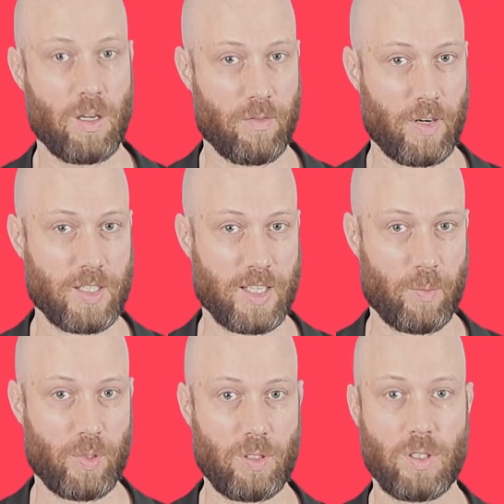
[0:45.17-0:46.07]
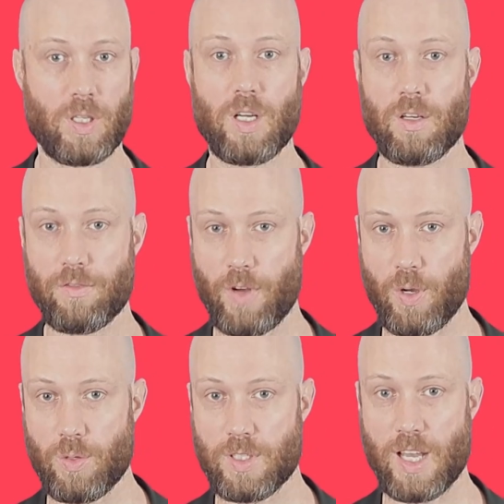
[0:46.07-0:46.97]
For example,
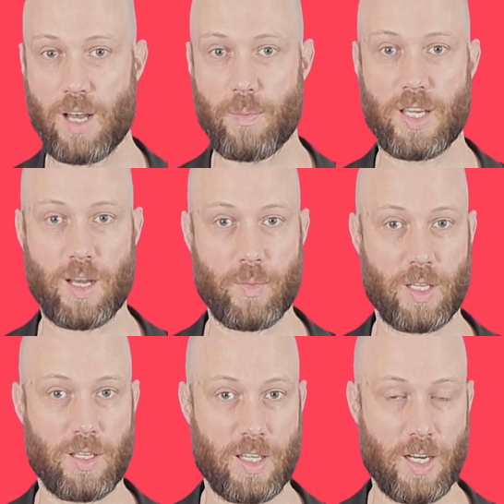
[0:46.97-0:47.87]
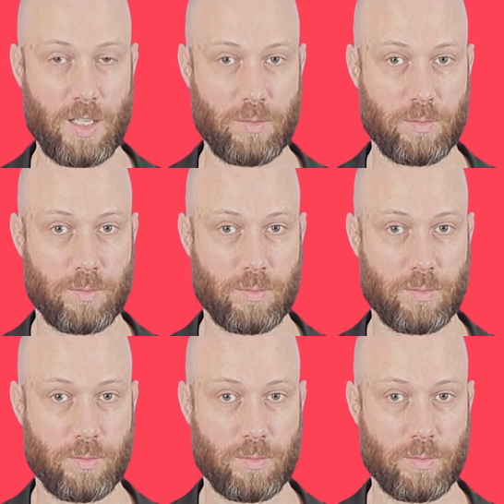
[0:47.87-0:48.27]
phones are becoming thinner.